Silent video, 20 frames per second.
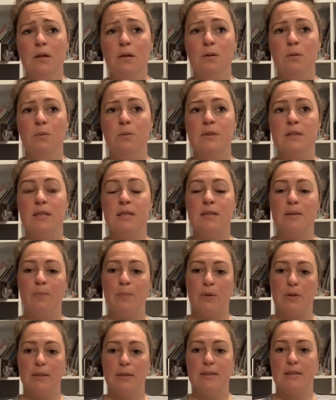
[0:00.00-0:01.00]
it was a
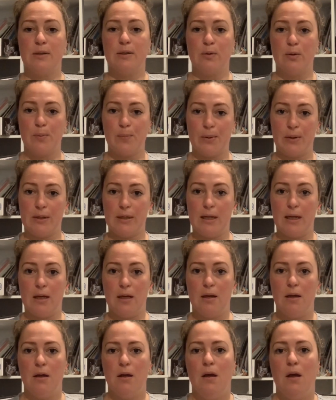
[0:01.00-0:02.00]
symbolic ceremony,
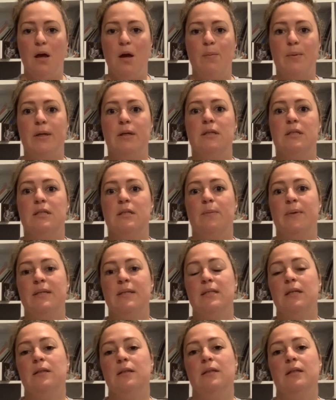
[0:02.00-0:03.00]
because
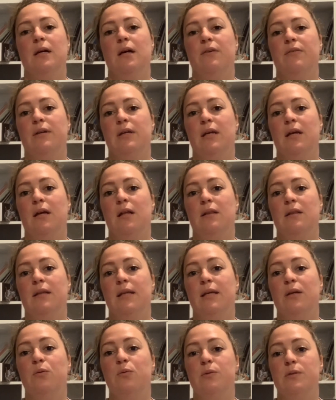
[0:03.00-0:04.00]
basically to have a
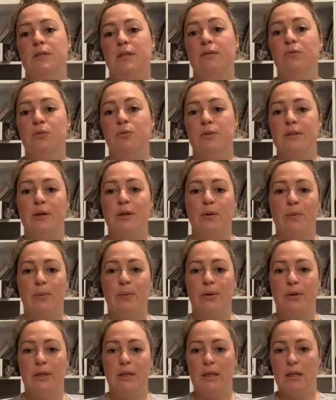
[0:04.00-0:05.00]
legal civil
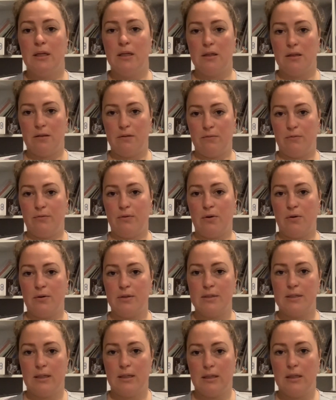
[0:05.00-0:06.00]
ceremony in
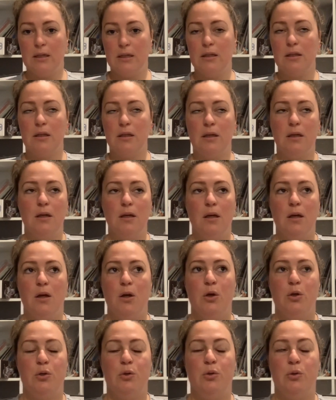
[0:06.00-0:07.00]
Florence in Italy,
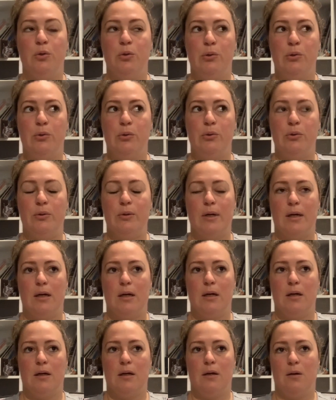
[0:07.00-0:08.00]
it
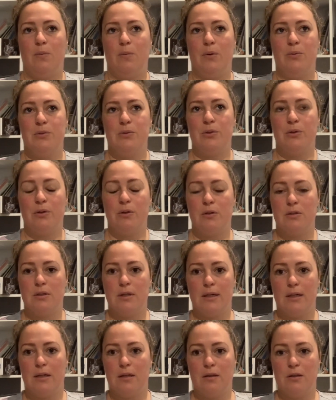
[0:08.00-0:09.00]
was going to cost
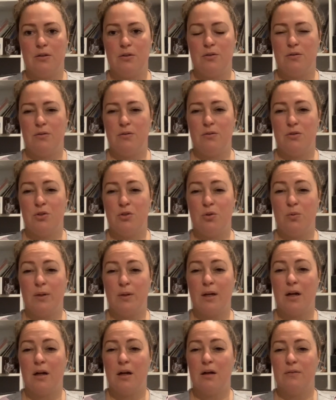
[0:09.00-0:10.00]
like another
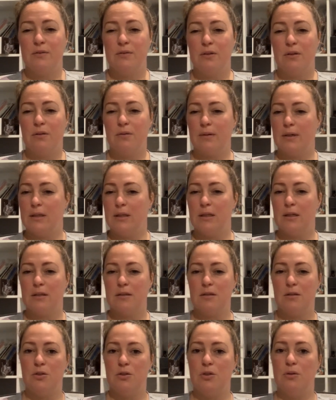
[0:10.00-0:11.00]
2,500 to
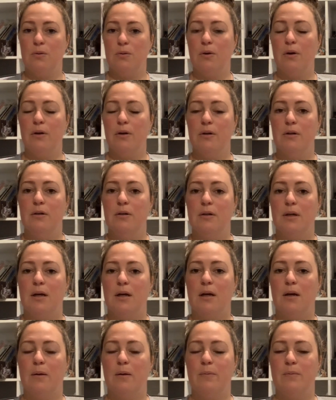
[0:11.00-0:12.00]
3,000 euro
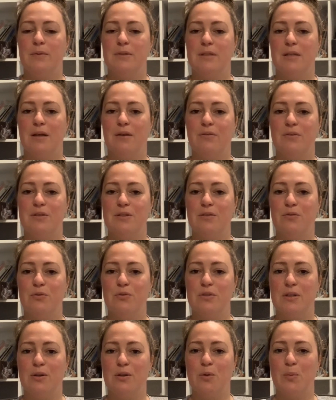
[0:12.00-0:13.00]
to have a civil
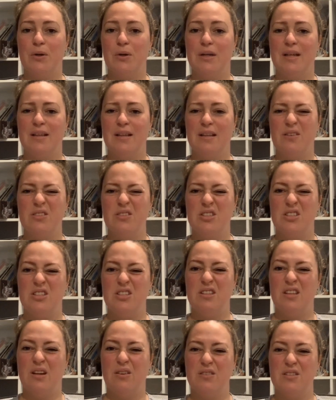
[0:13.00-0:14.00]
ceremony, and that
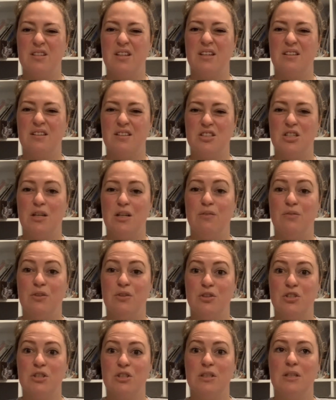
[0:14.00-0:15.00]
was like the cheap
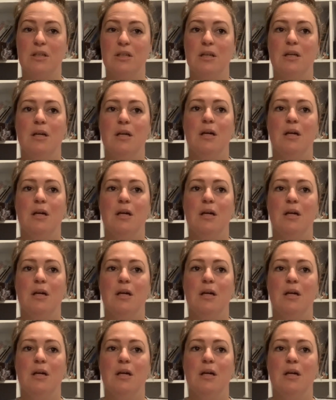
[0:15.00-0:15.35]
version,